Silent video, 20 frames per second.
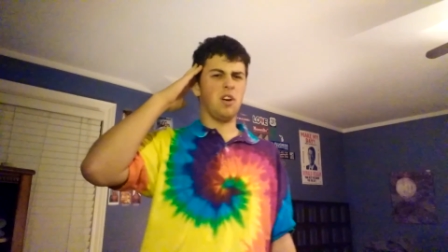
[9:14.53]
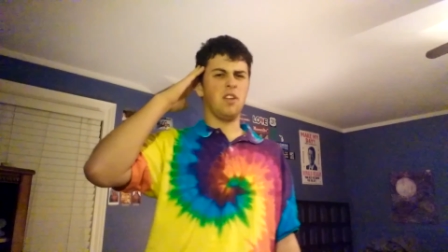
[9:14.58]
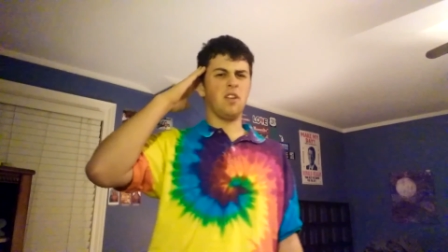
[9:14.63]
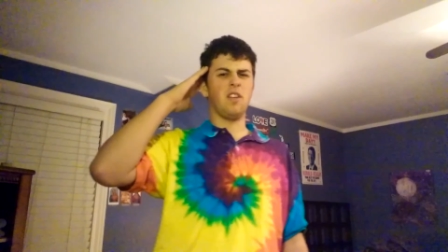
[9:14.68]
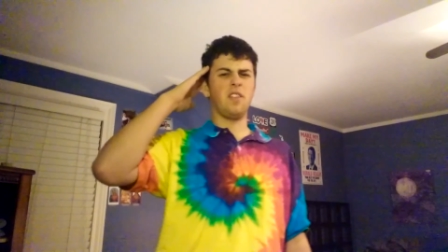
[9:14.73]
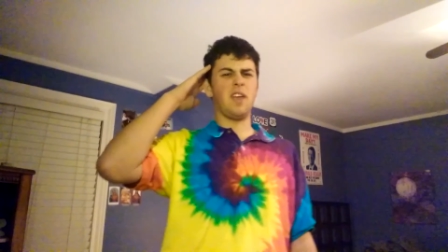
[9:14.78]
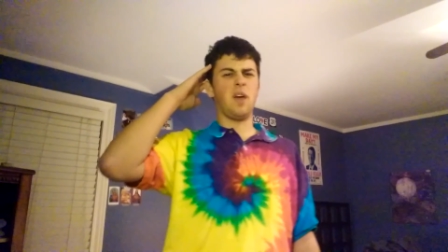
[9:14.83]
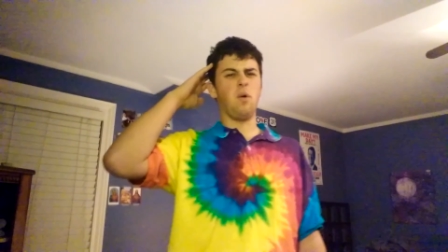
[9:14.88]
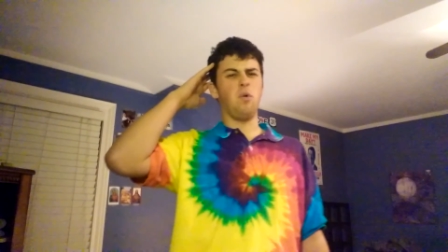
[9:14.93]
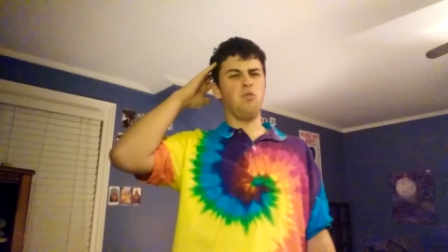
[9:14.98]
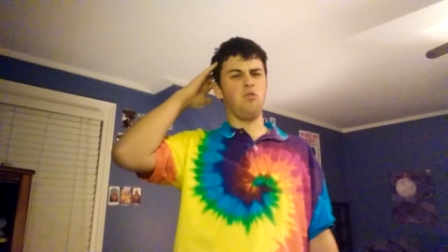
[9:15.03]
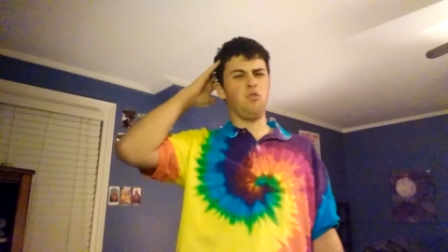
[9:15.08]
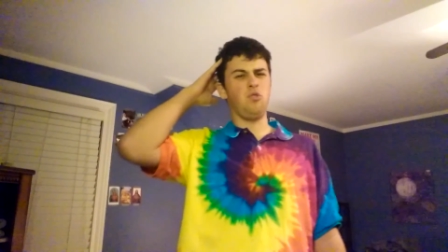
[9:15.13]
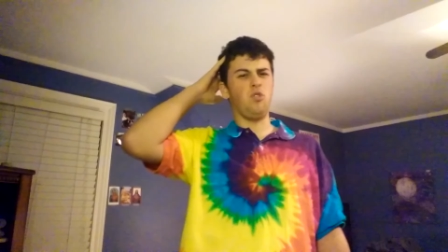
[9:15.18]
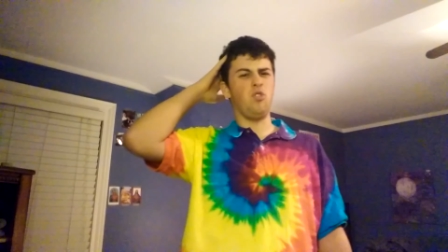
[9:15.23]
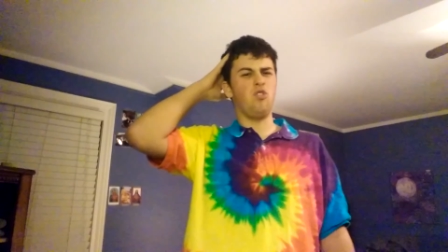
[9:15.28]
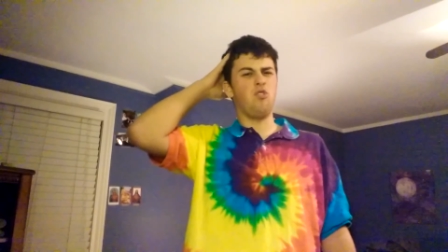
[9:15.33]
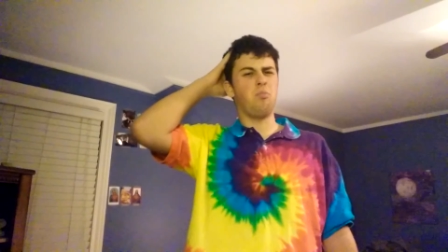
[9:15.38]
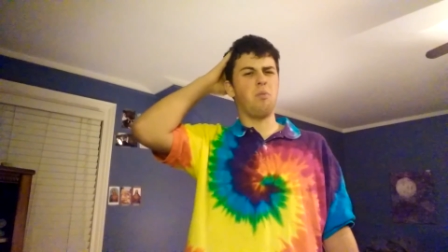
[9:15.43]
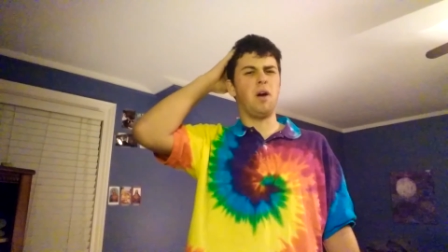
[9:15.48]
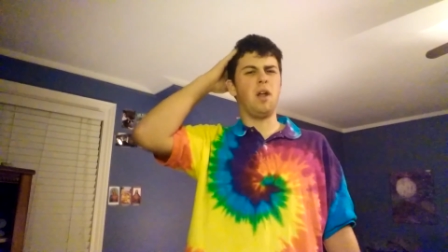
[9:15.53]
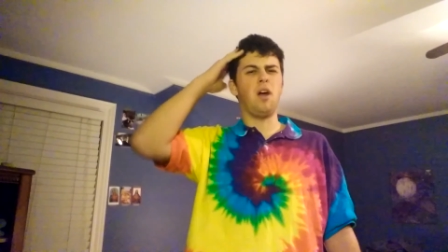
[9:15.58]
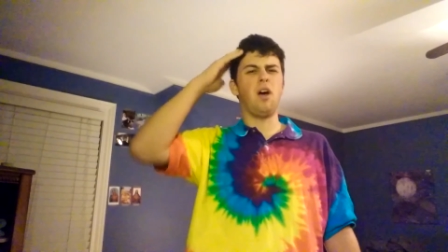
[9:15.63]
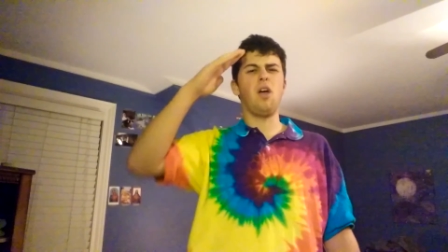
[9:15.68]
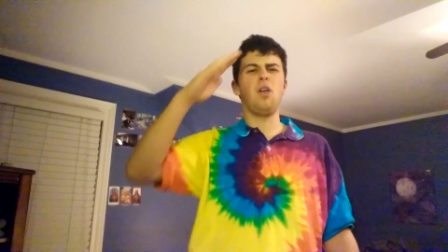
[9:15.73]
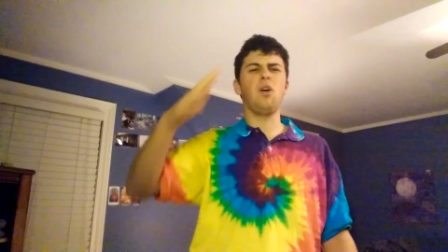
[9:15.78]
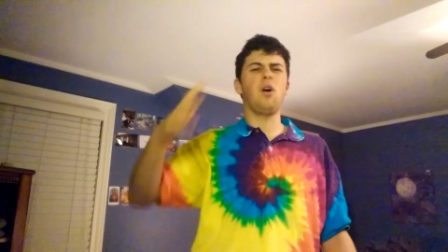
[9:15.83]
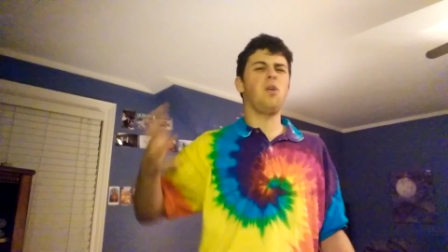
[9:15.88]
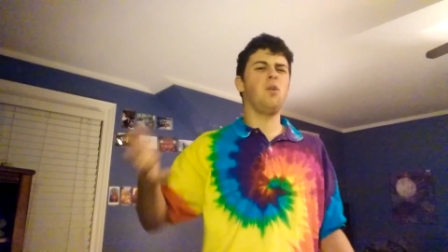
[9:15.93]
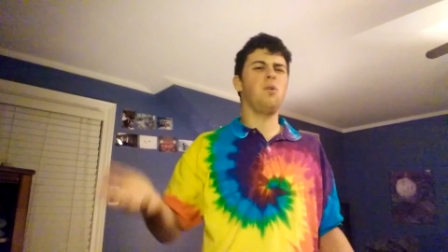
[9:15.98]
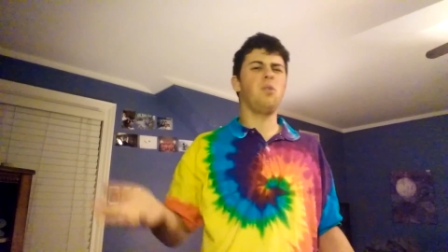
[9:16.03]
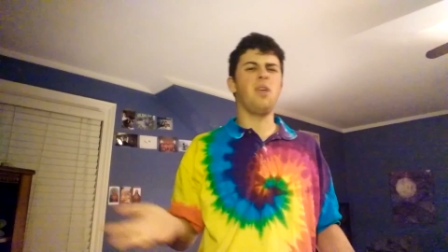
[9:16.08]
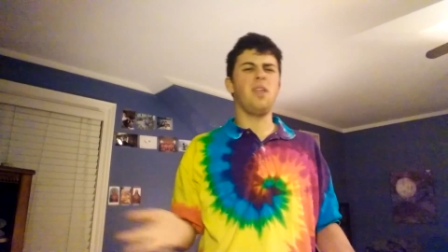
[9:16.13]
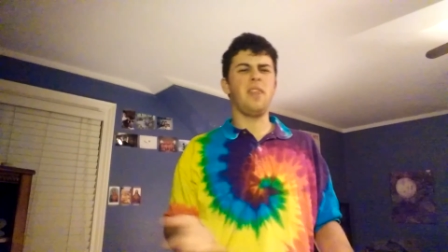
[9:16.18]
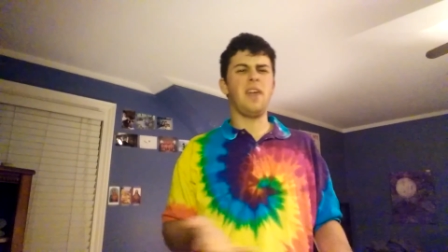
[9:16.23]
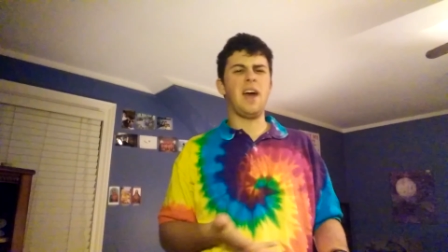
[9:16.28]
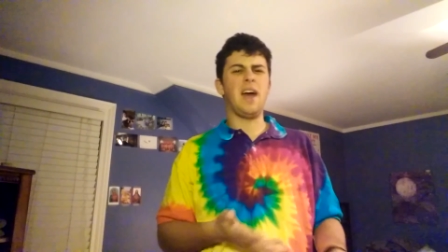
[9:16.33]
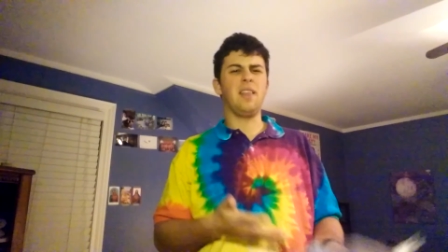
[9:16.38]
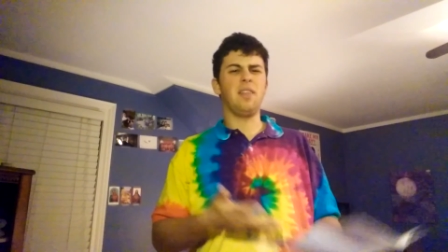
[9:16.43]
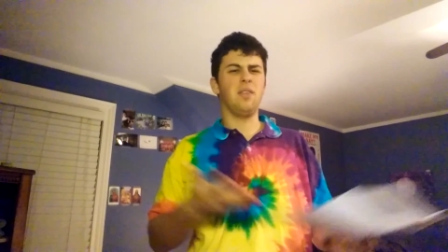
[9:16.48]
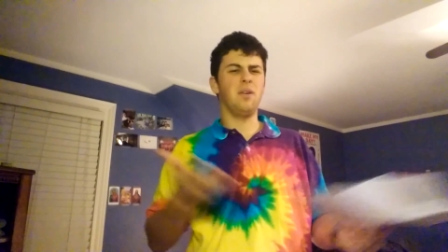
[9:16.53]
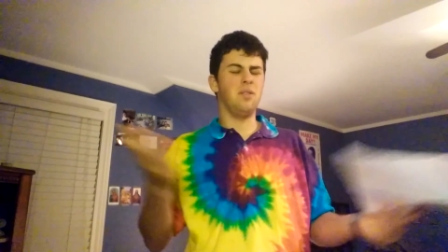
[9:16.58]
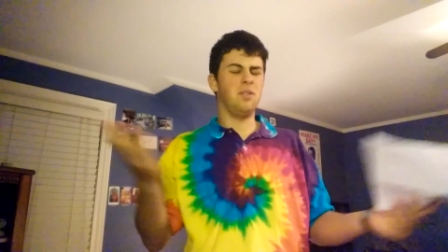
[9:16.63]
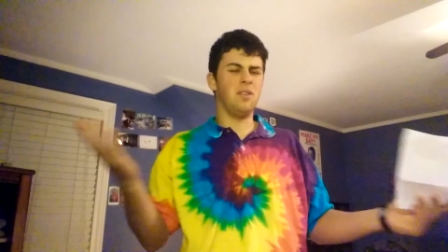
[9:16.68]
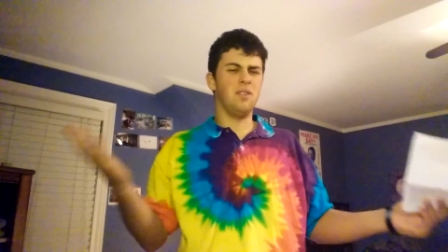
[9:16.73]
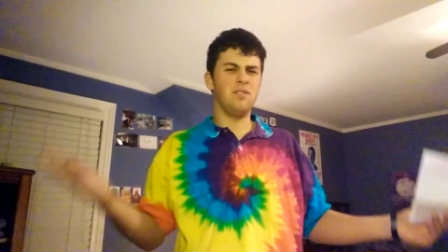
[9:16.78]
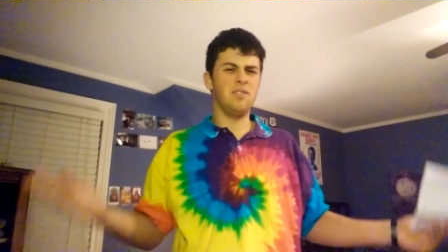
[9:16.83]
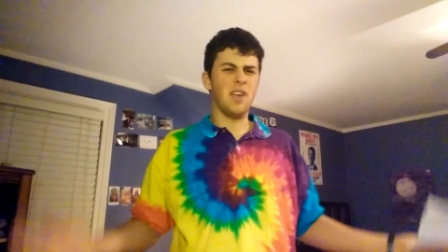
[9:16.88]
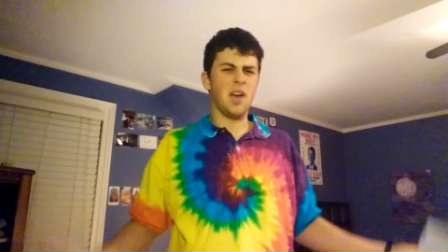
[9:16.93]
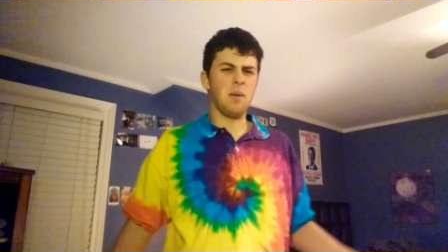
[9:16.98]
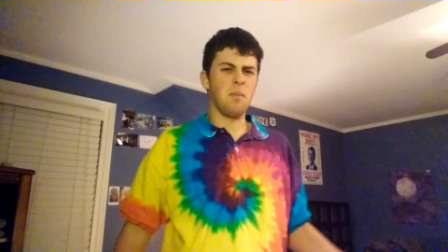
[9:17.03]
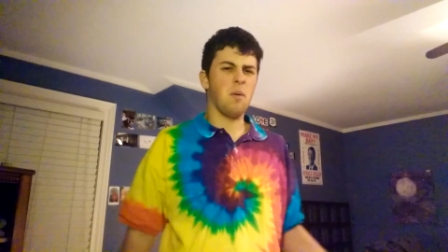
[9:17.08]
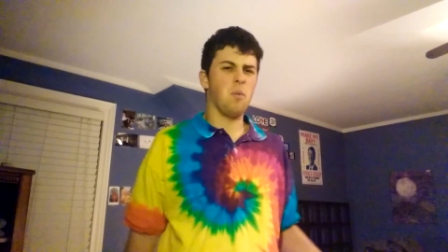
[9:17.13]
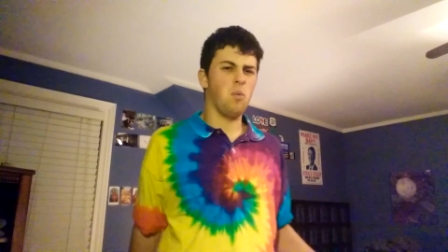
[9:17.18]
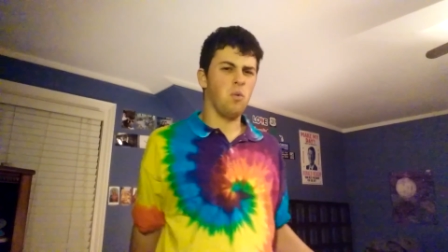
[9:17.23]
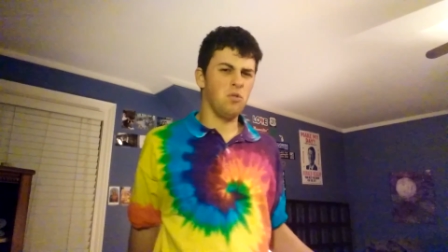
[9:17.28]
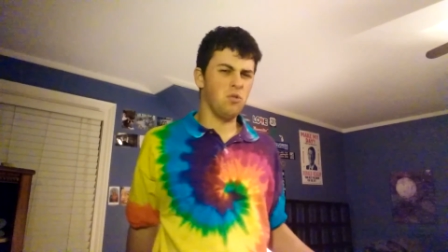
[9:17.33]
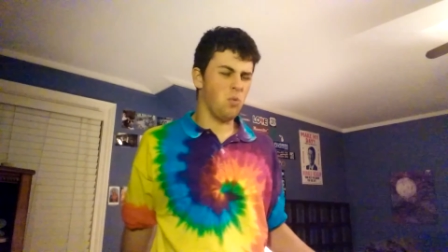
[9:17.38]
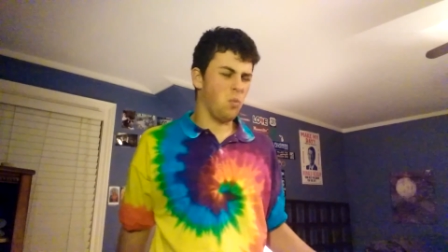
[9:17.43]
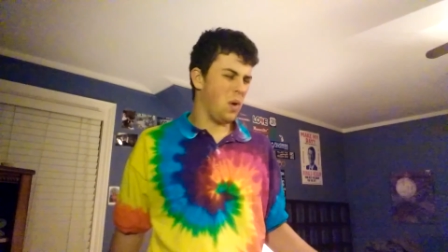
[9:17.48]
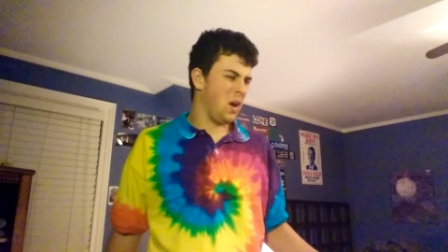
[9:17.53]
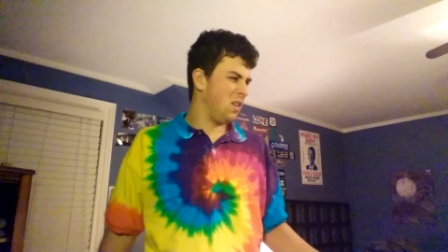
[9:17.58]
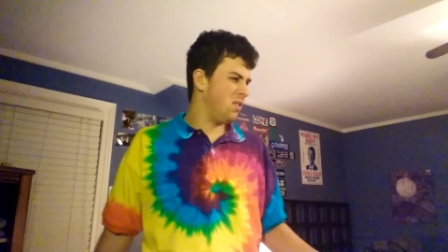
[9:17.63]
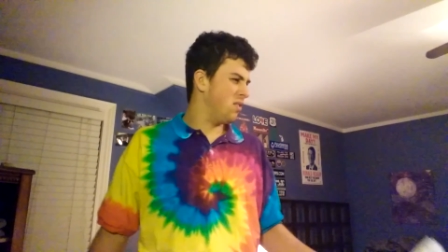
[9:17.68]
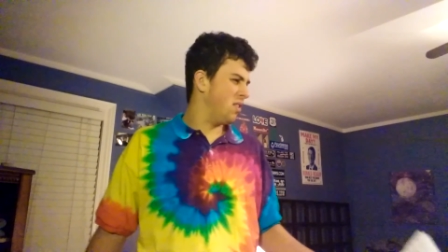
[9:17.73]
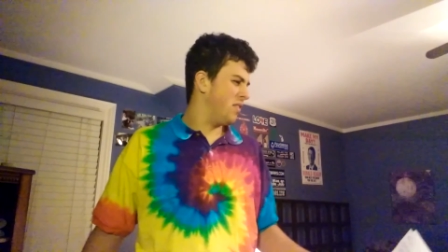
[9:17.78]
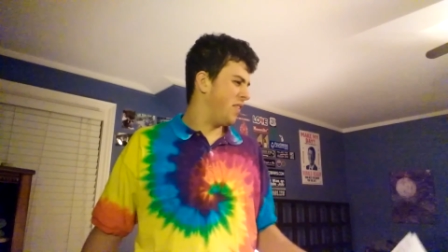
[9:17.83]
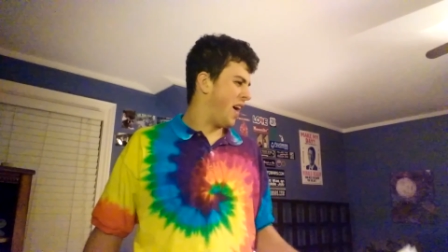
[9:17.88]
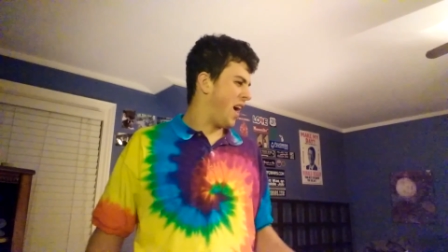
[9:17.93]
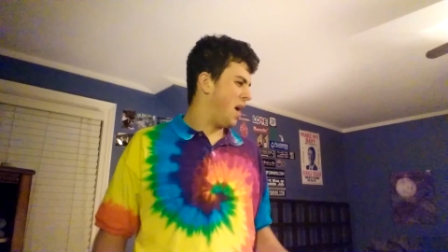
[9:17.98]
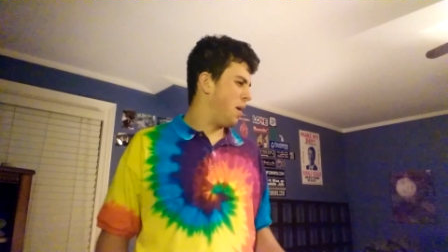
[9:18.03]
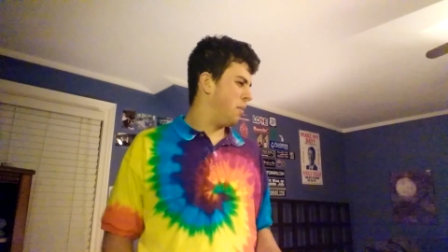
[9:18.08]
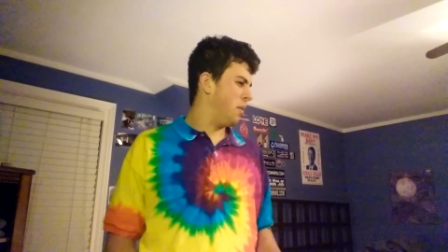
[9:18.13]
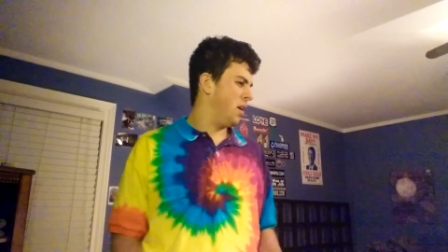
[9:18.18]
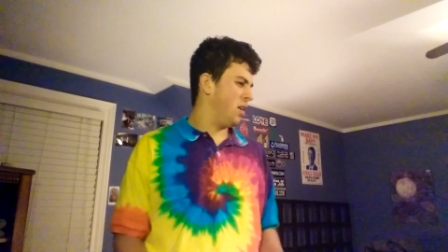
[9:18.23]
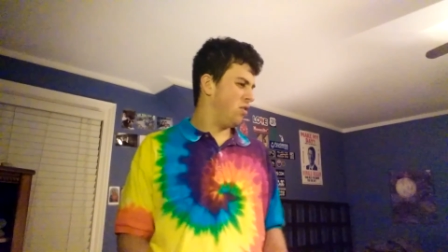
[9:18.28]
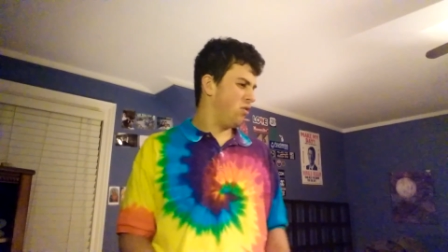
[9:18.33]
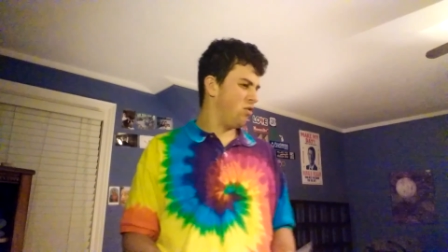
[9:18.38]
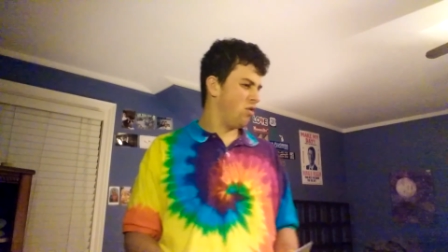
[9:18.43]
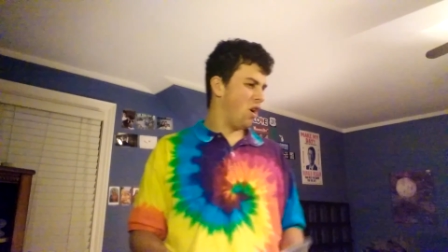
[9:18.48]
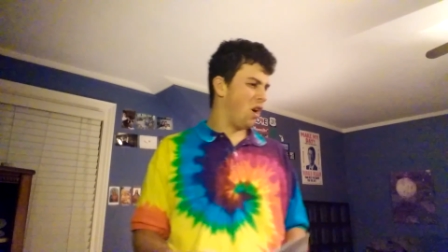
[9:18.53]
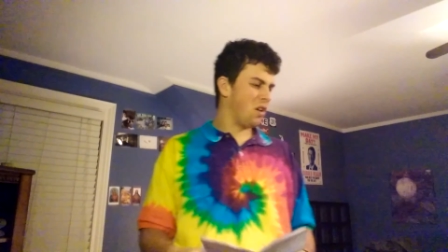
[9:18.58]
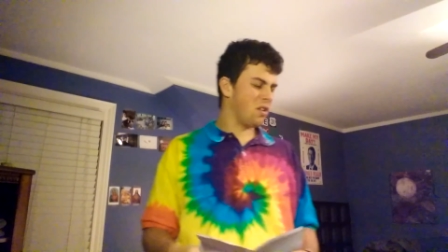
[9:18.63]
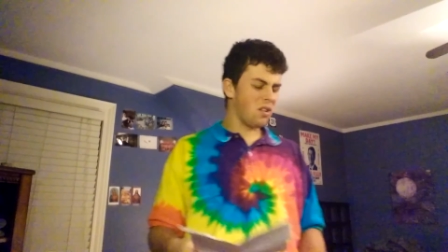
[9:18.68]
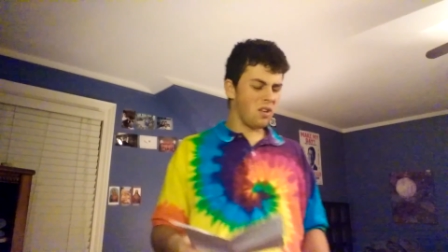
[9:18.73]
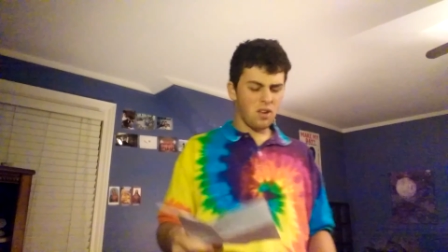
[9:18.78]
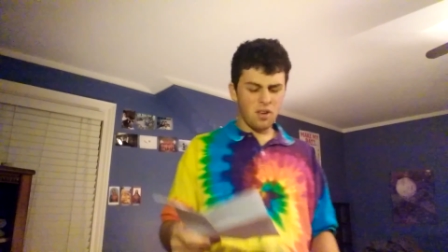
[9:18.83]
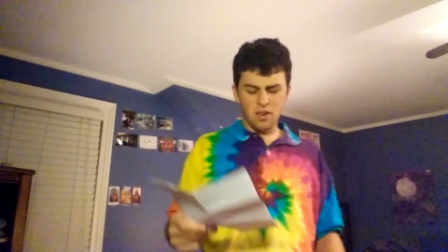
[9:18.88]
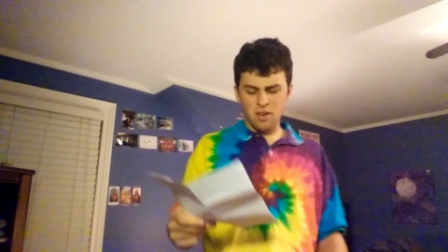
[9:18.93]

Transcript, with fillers: I thought that was a good spot. Other than that, the, the segment was a waste of time and it sucked.